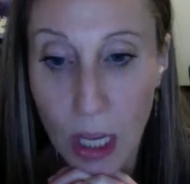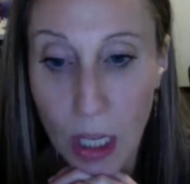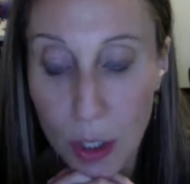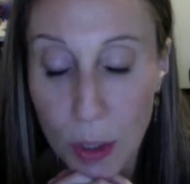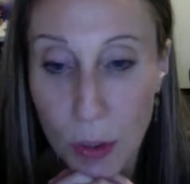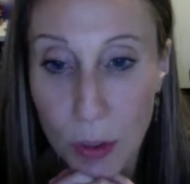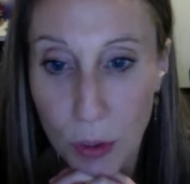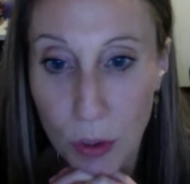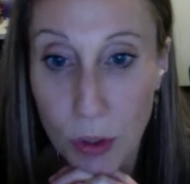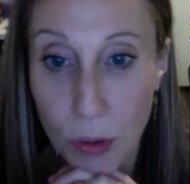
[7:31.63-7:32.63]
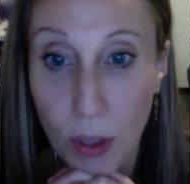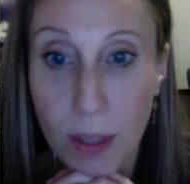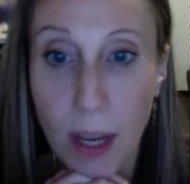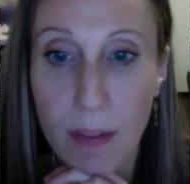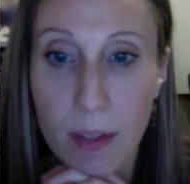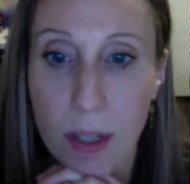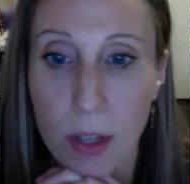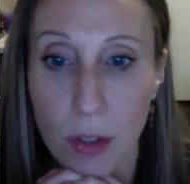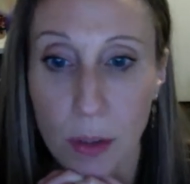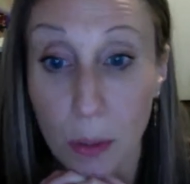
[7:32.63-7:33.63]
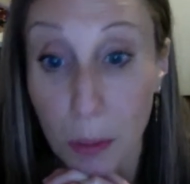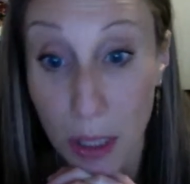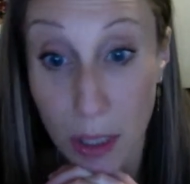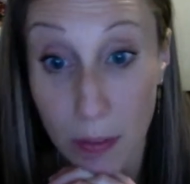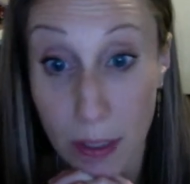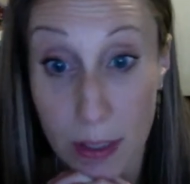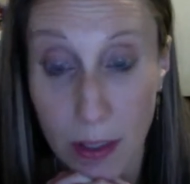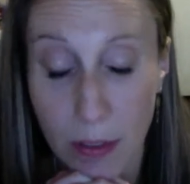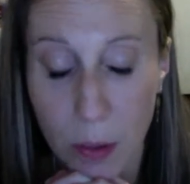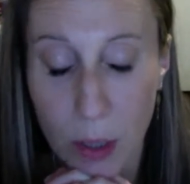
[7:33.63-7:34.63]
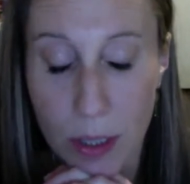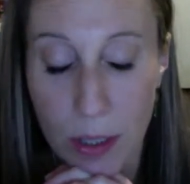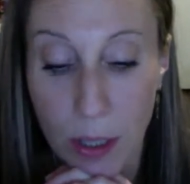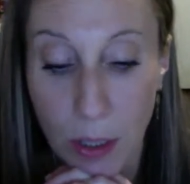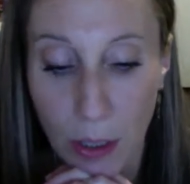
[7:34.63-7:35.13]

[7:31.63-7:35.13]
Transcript: And she was too distraught to have the session with me. And I, I said, Of course.